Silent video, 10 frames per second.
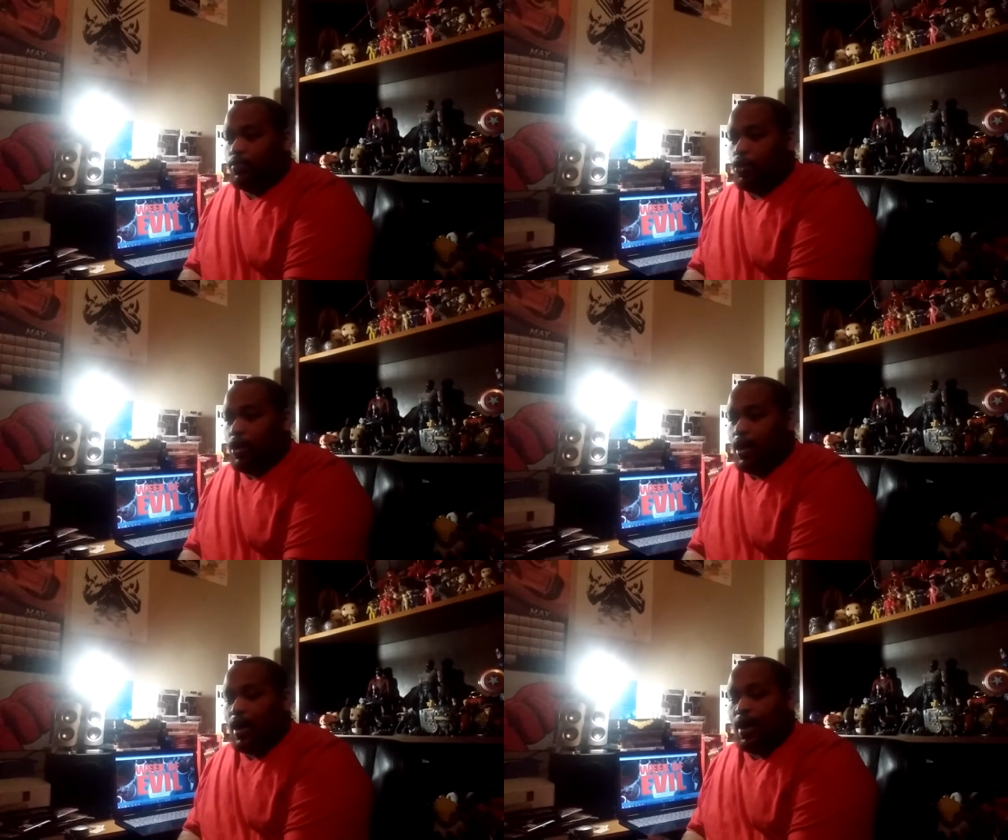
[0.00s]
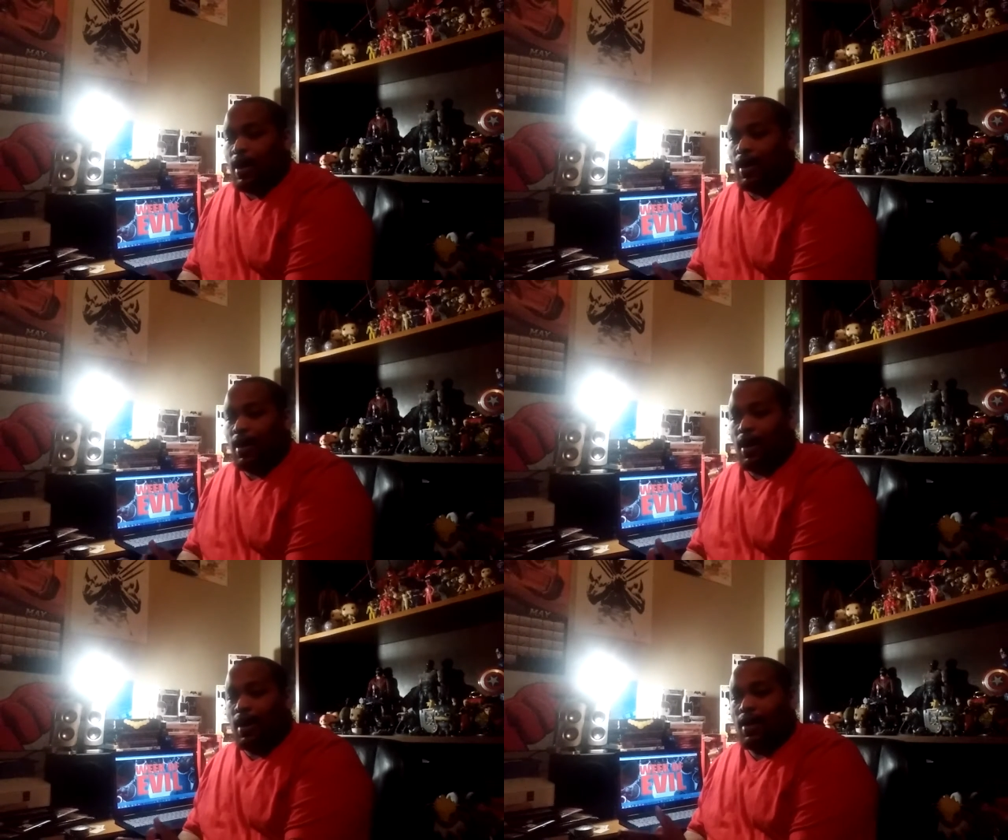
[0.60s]

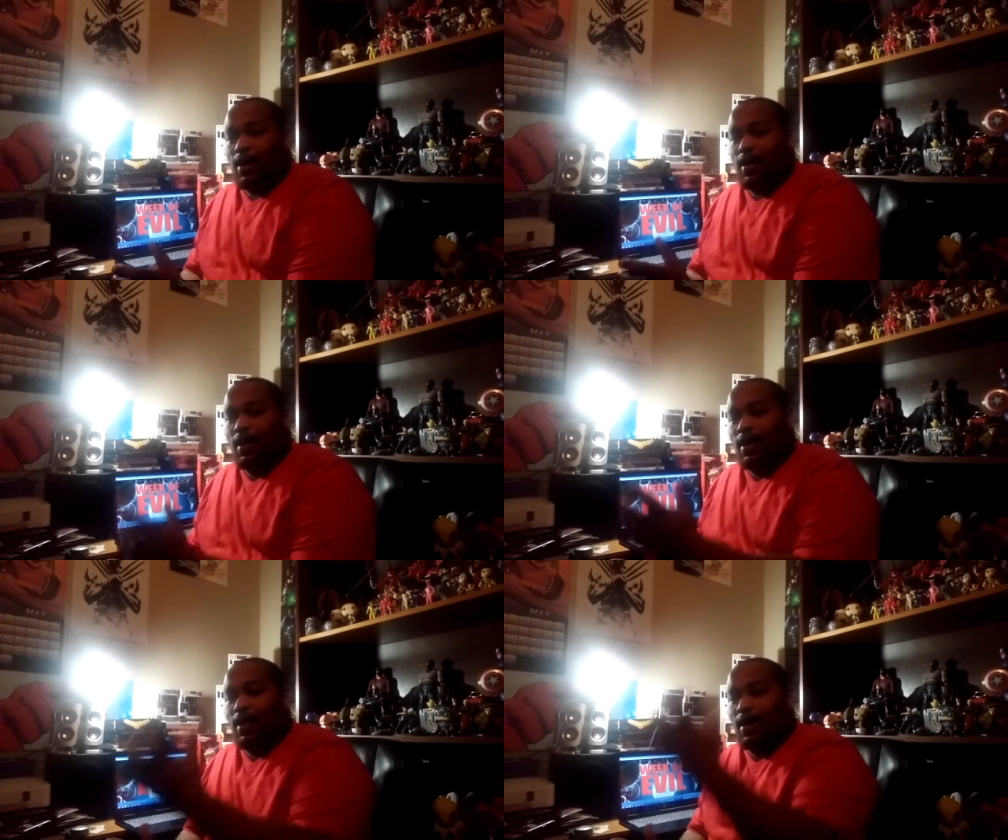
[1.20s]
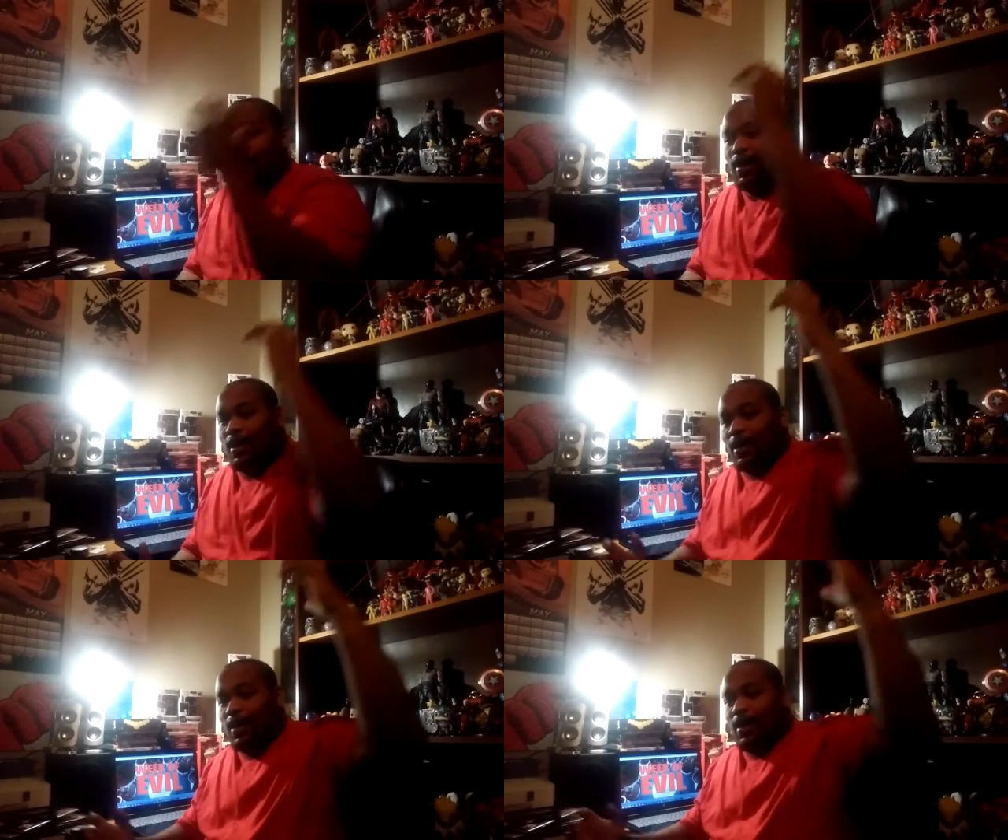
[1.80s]

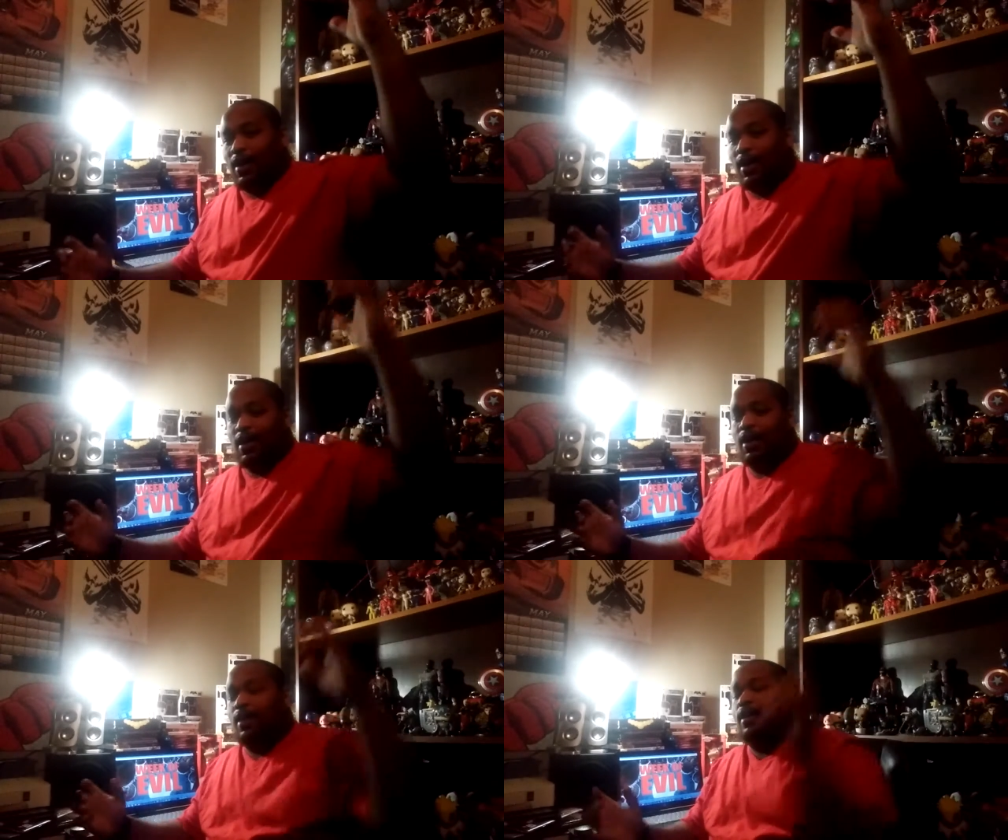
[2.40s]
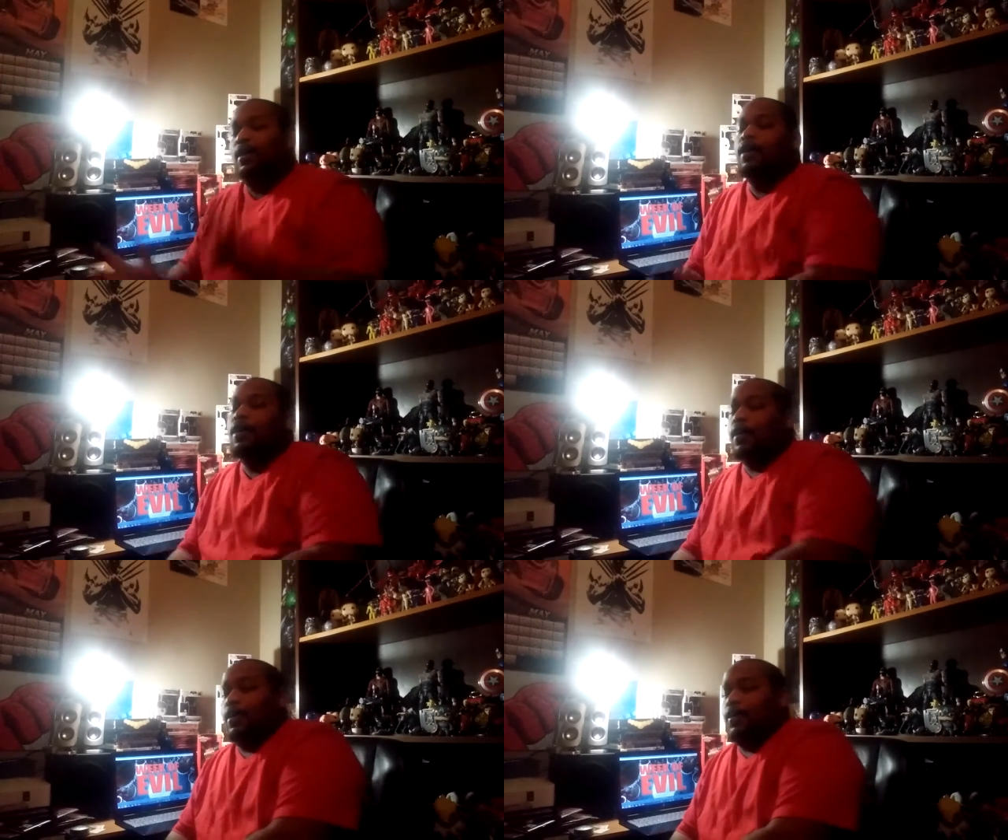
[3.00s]
Mwahahahahahaha.
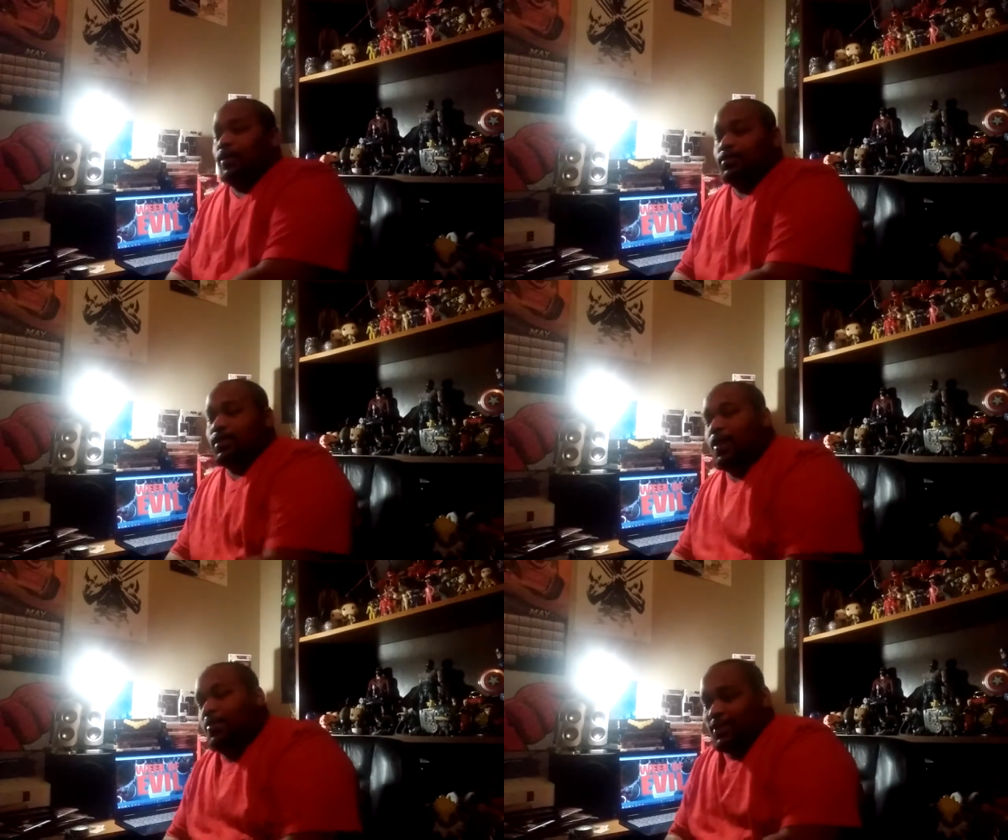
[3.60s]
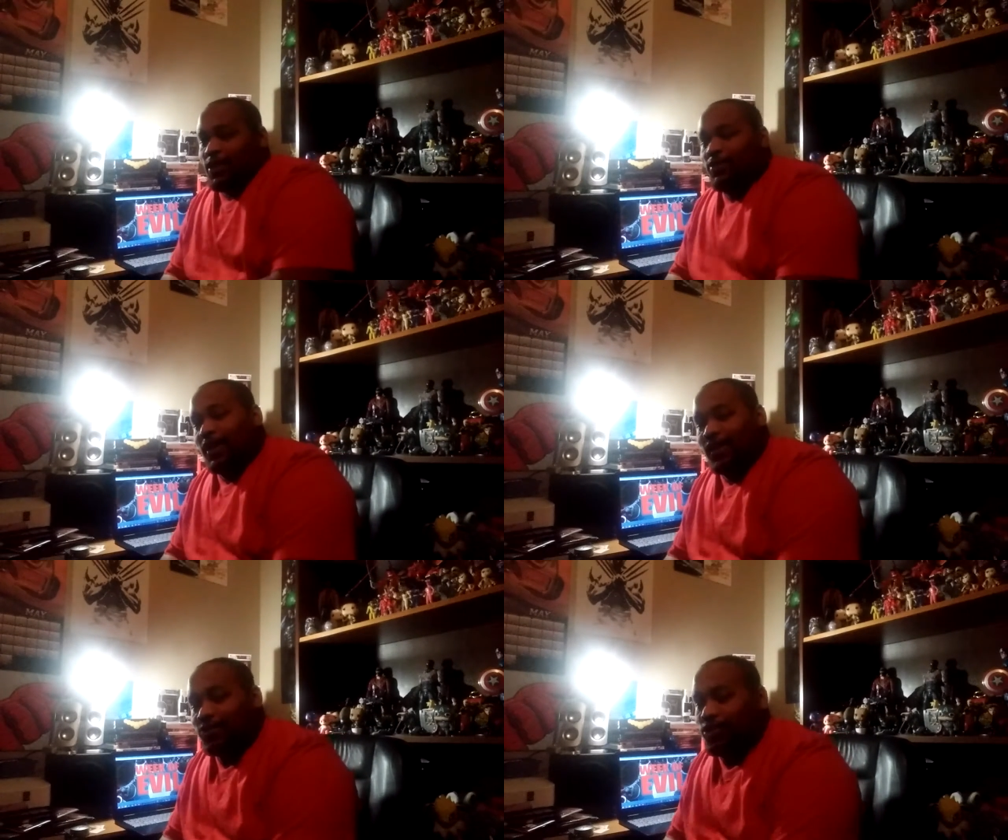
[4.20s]
Welcome to the episode of
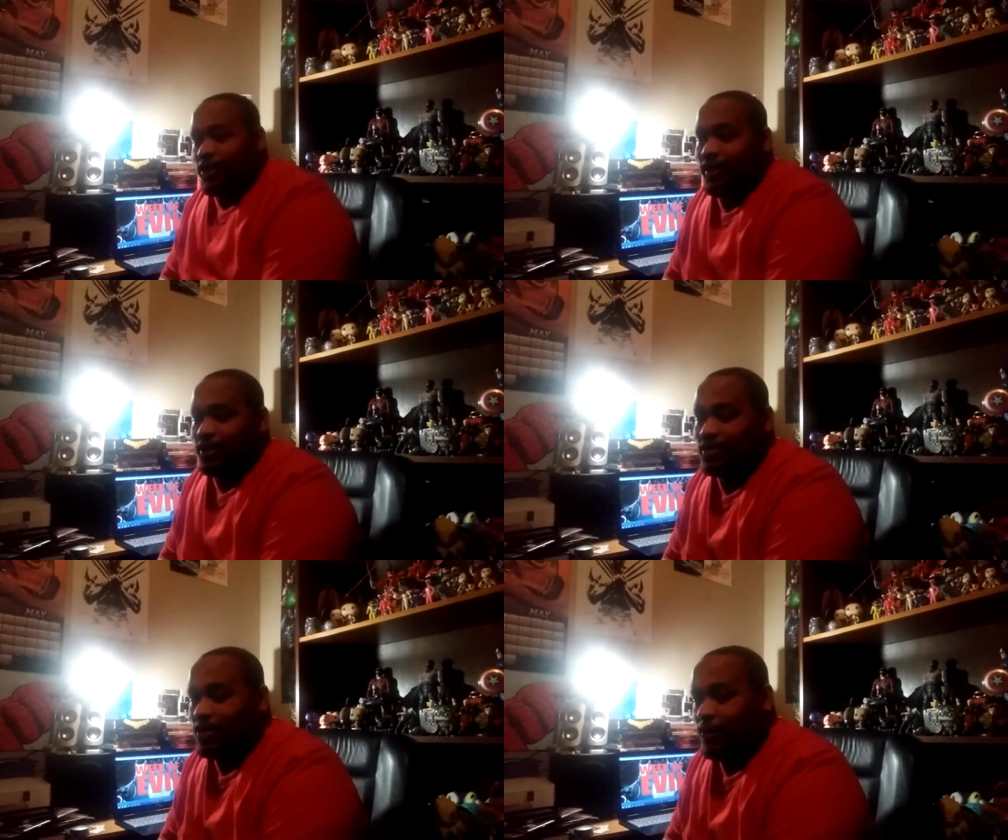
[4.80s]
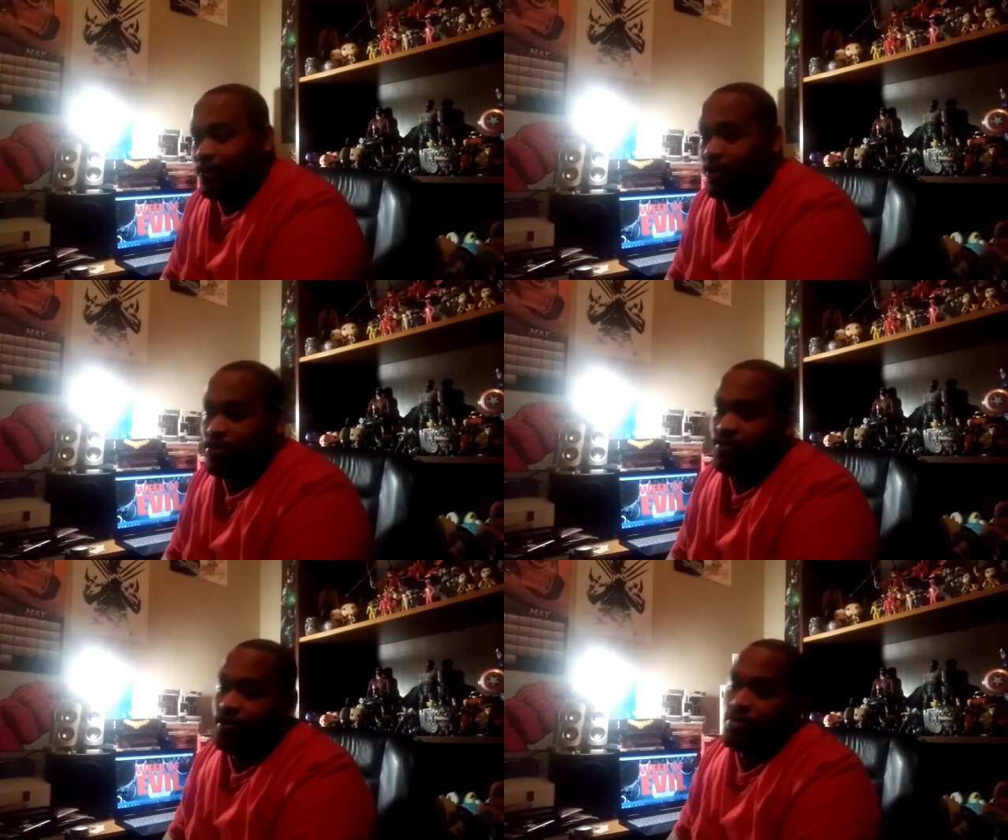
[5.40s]
Lightning Strike Natural Home for news,